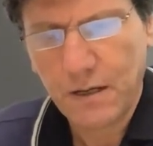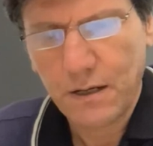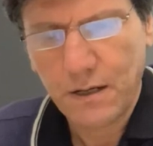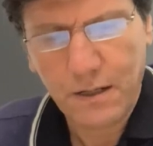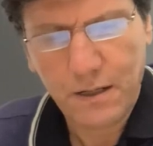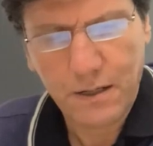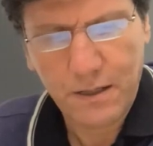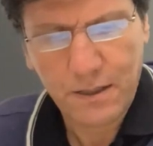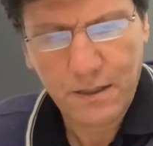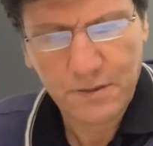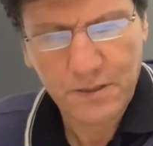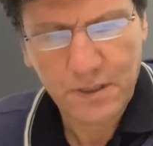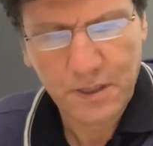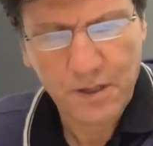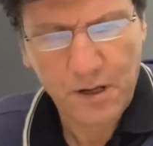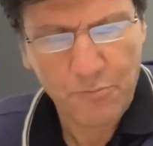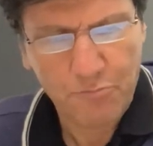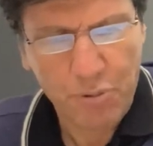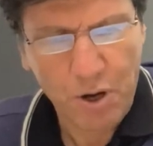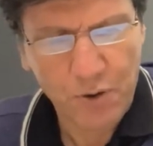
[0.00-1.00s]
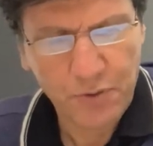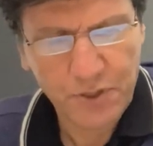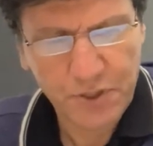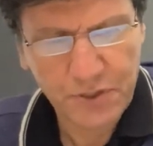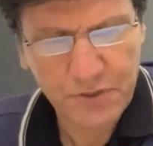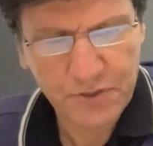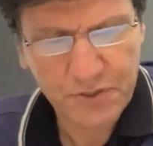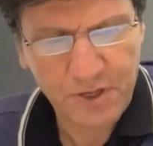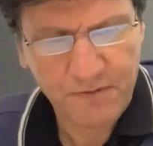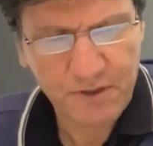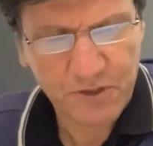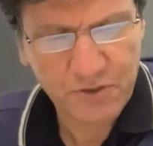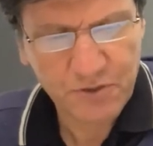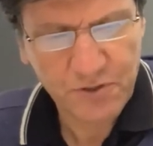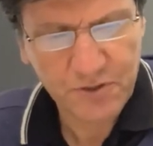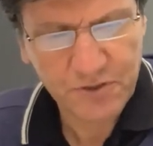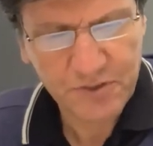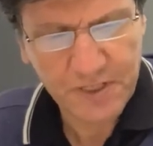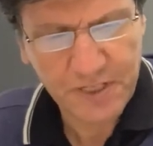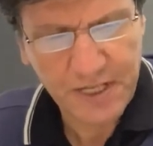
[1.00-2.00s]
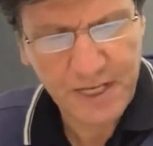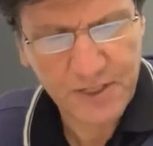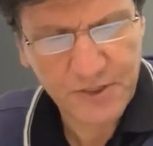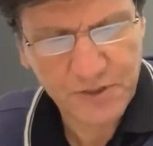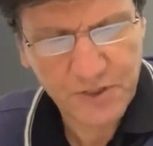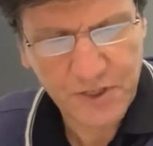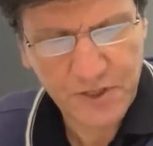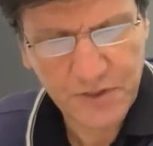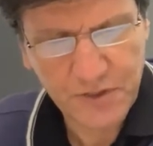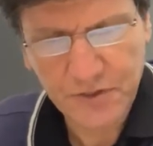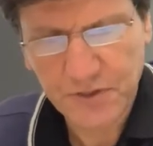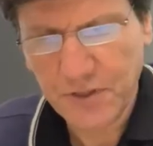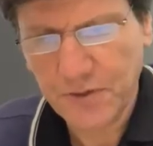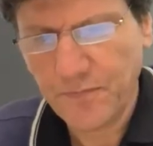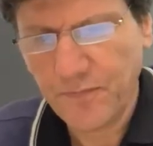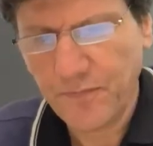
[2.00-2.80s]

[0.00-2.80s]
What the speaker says: the components of discourse analysis,